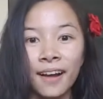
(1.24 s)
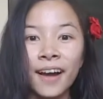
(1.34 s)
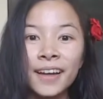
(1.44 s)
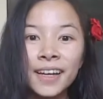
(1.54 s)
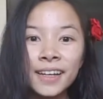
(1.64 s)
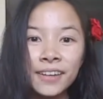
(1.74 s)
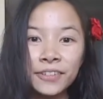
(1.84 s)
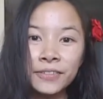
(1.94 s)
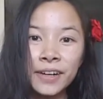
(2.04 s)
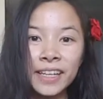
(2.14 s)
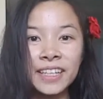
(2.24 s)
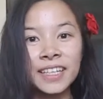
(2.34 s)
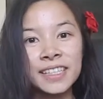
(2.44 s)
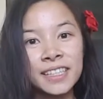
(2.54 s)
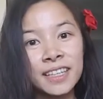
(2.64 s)
Hi, hi everyone.
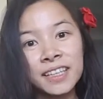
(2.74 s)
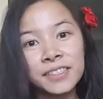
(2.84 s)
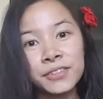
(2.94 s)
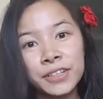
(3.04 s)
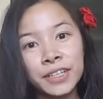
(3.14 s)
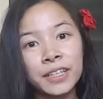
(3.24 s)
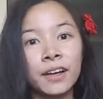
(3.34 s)
It's Celeste Orchid,